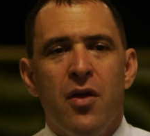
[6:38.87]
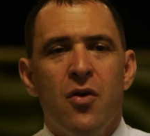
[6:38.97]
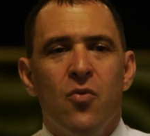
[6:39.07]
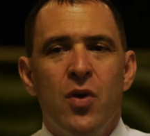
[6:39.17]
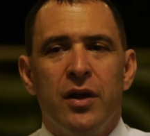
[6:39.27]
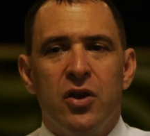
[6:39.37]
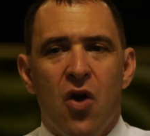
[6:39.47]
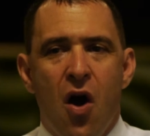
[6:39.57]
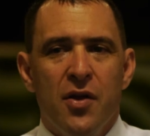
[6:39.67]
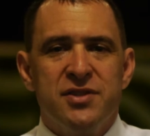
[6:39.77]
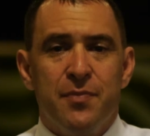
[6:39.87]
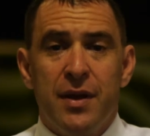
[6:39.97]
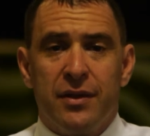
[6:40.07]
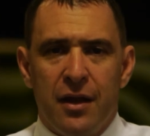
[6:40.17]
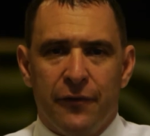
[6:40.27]
part of the weekly call, it's
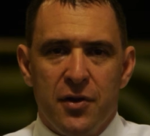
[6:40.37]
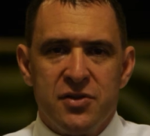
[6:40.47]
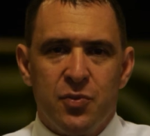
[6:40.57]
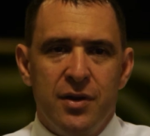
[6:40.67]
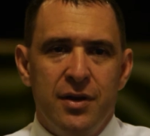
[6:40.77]
a big thing for us.